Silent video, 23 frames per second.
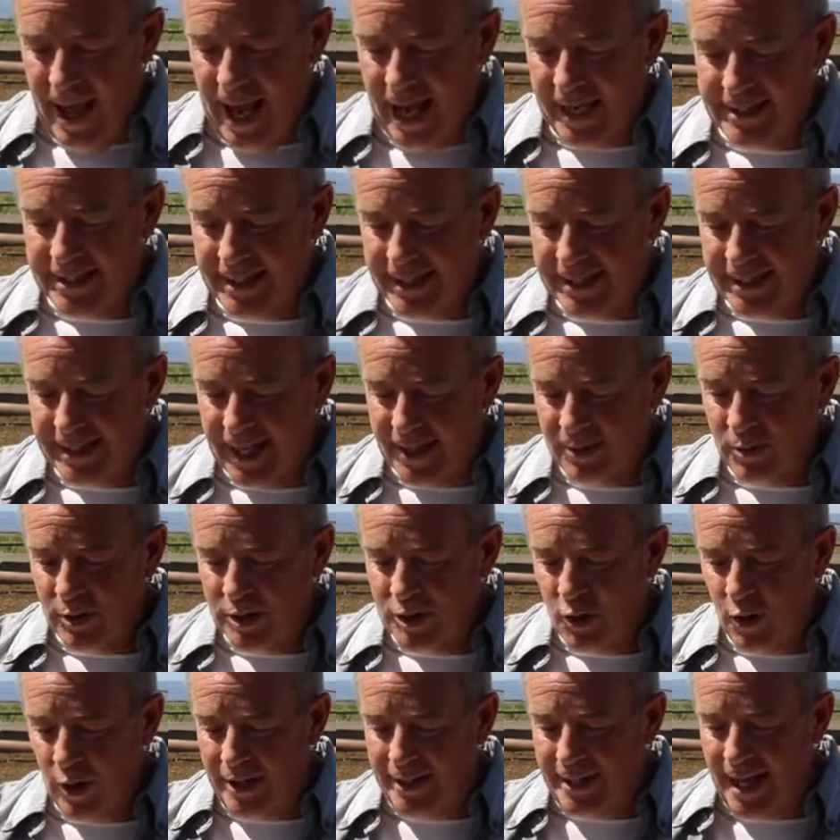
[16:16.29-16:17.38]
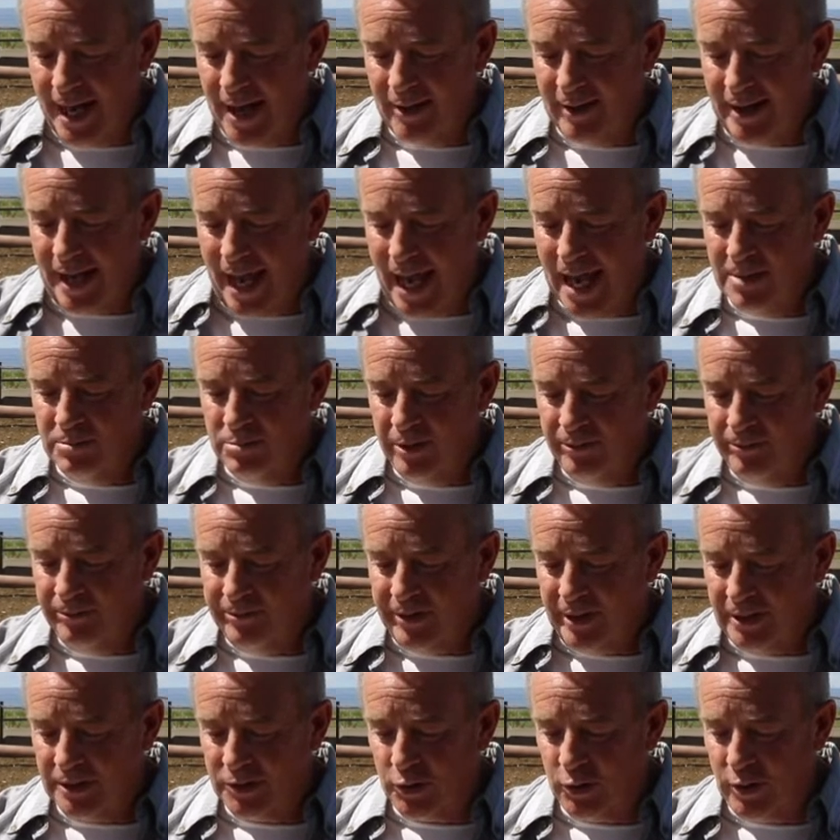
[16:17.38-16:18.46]
As the sun was going down, Abram
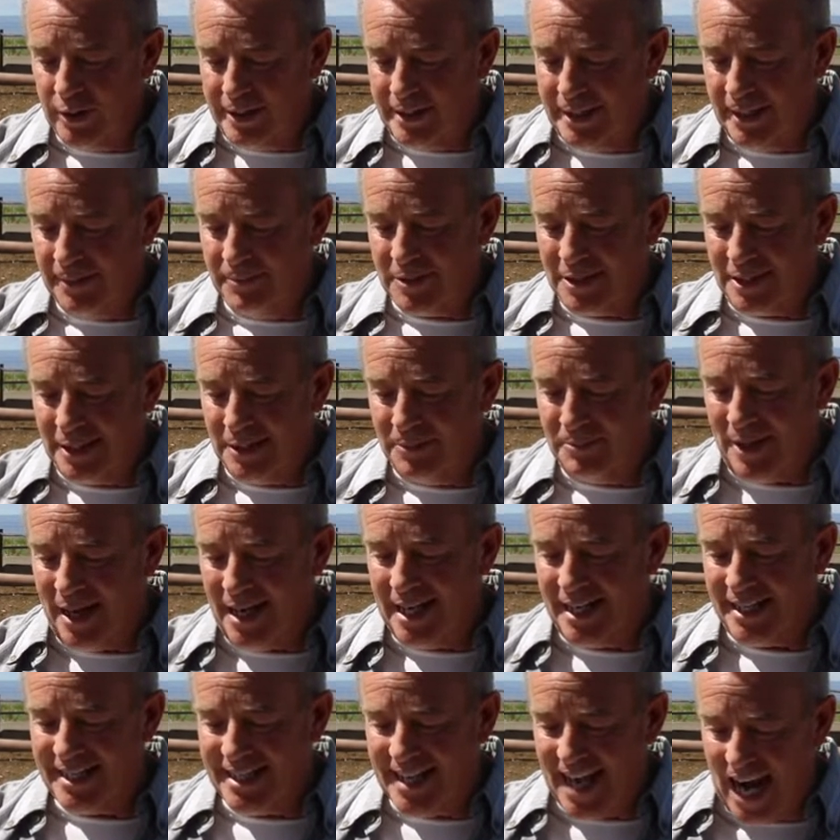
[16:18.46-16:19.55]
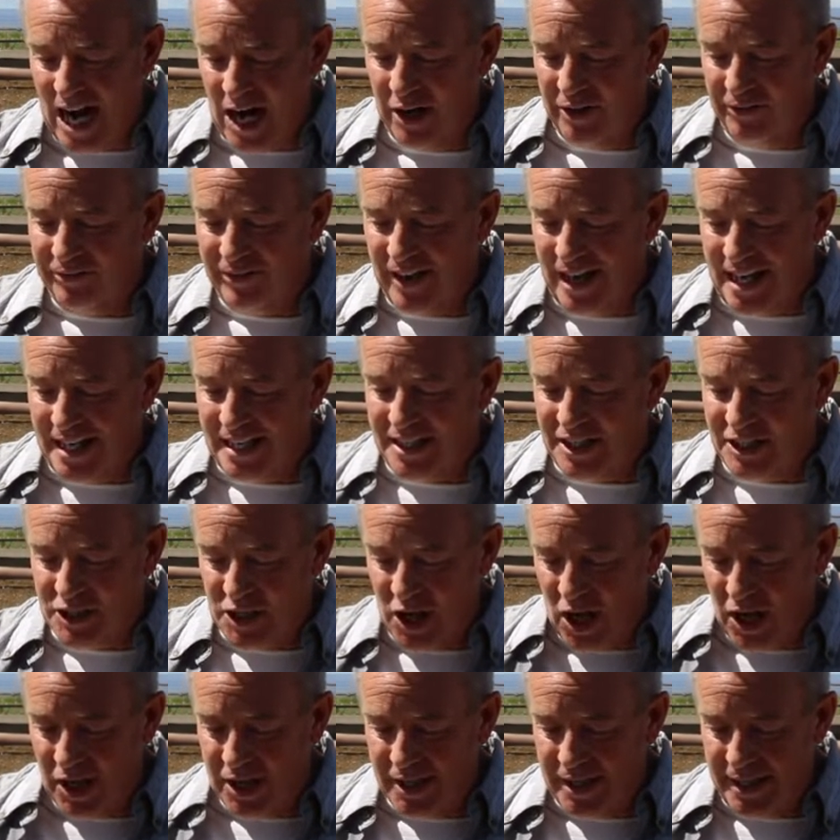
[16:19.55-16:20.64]
fell into a deep sleep, and a terrifying
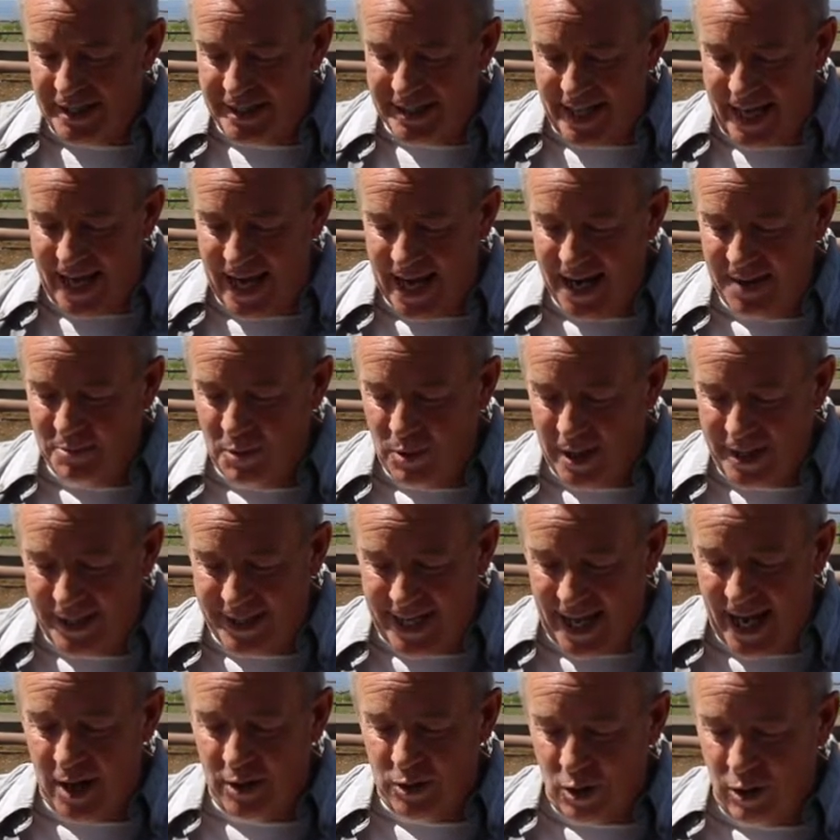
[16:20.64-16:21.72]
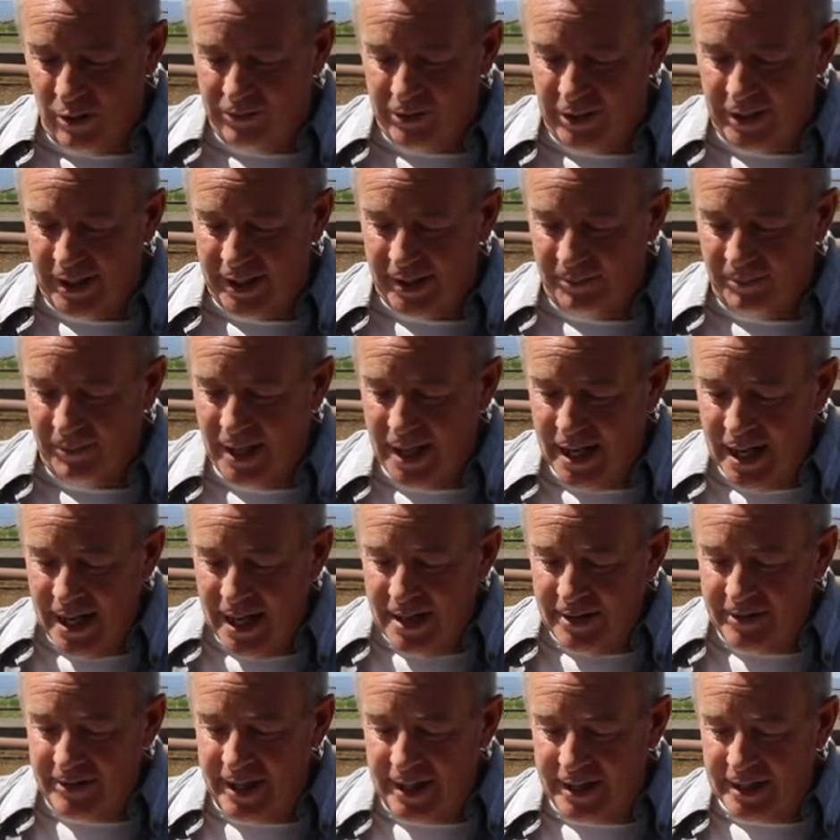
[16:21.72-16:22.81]
darkness came down over him.
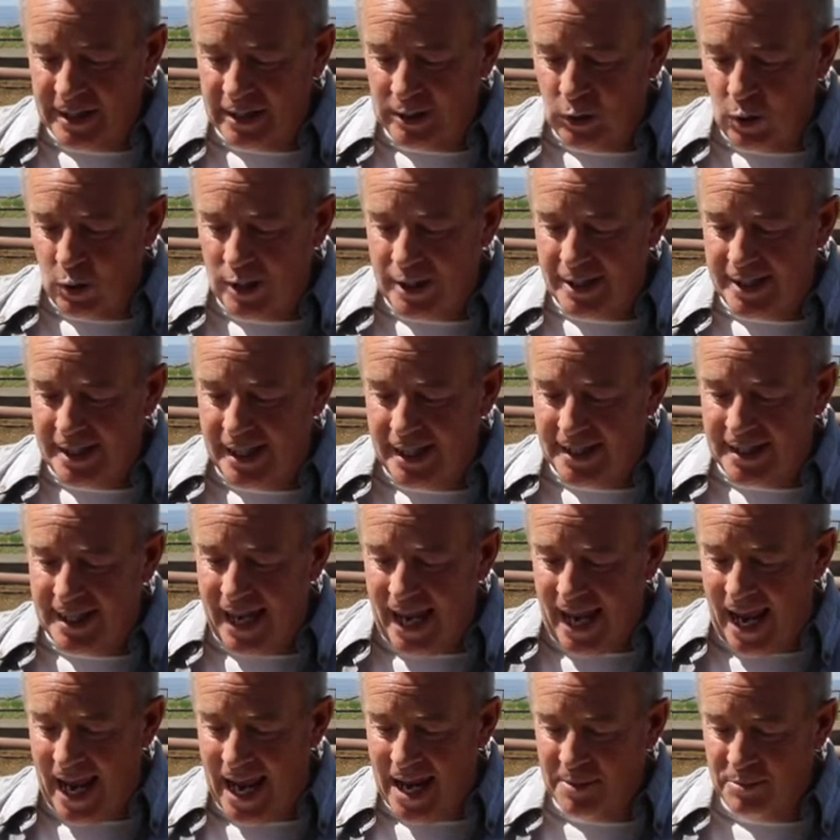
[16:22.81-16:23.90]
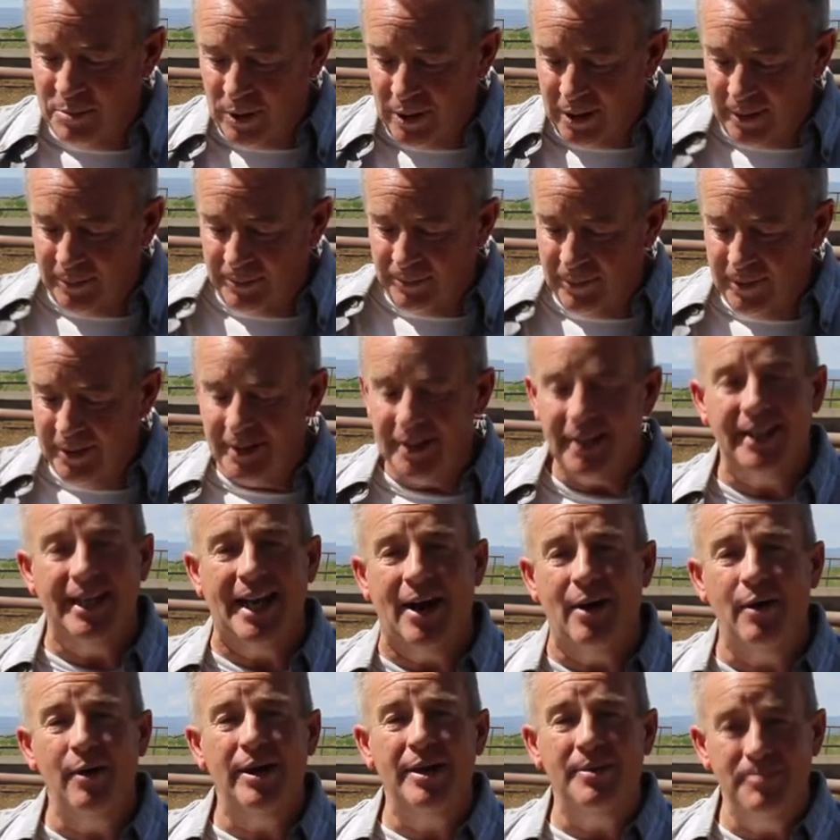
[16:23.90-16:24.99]
Then the Lord said to Abram, and
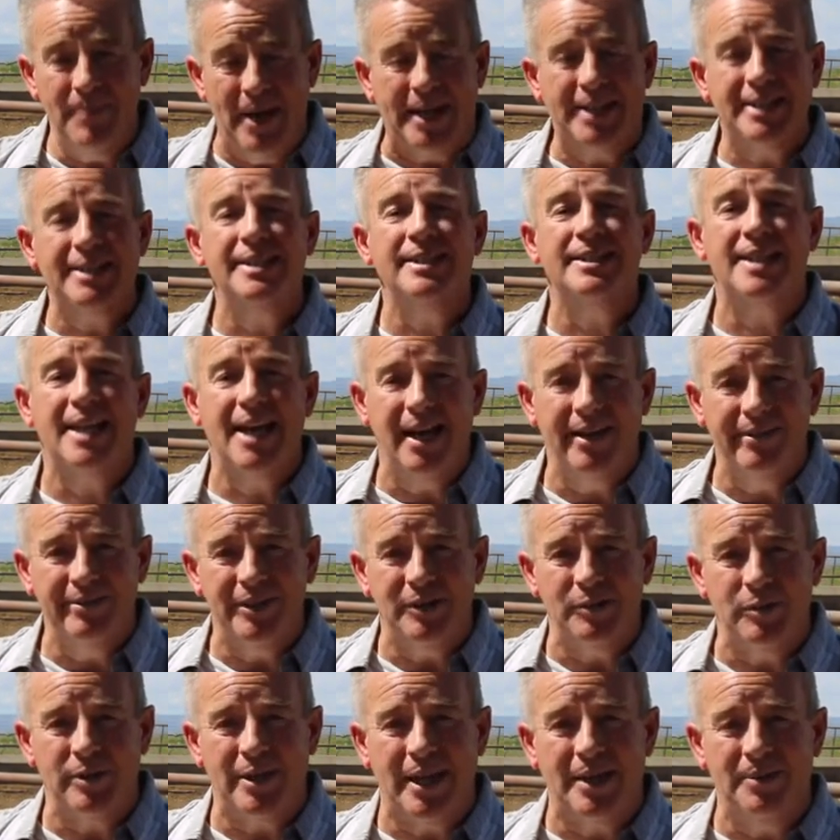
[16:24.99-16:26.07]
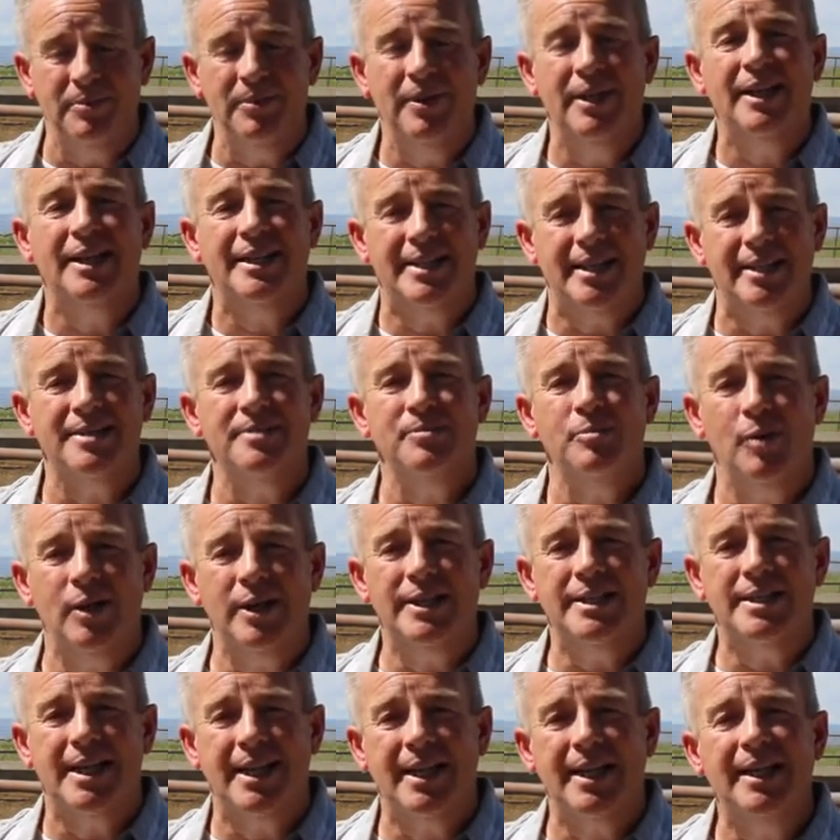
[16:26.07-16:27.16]
now he makes his covenant with him, tells him what
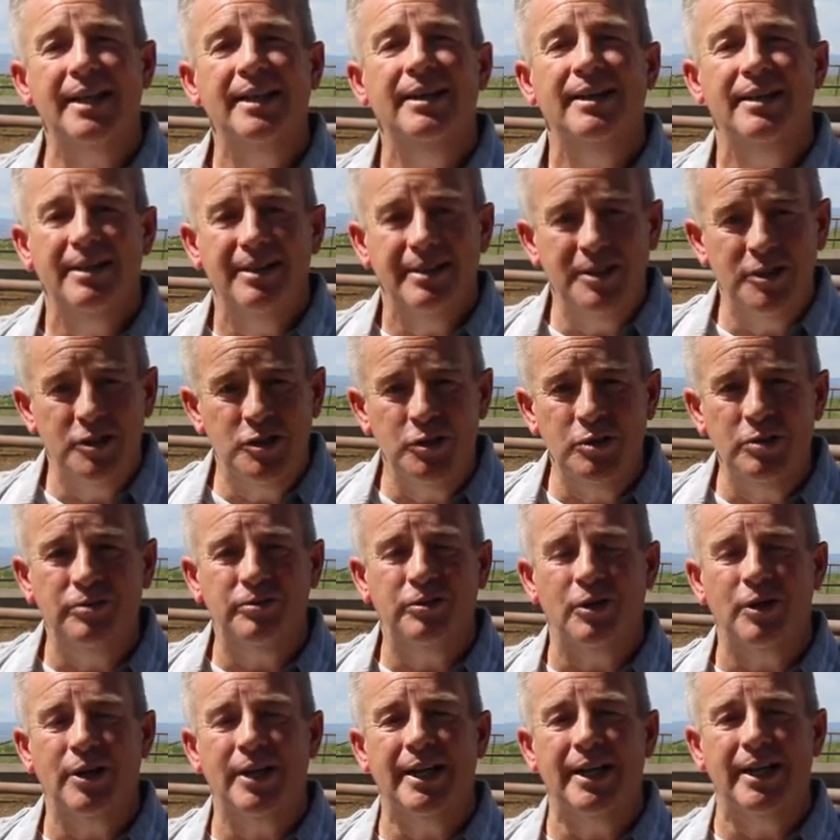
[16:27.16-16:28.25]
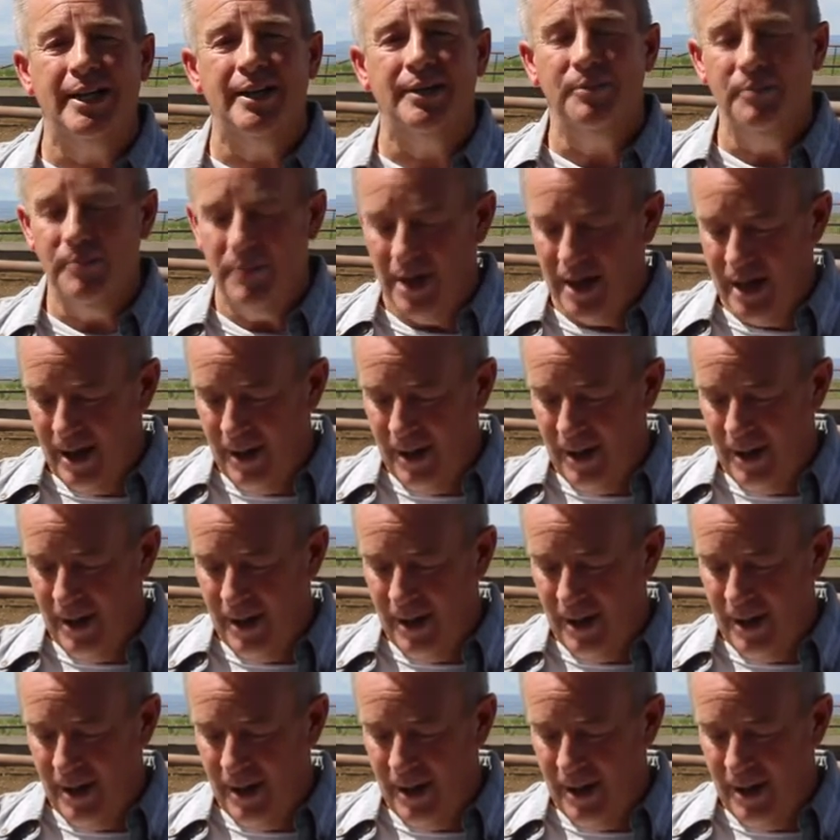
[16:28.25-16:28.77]
he's going to do for him.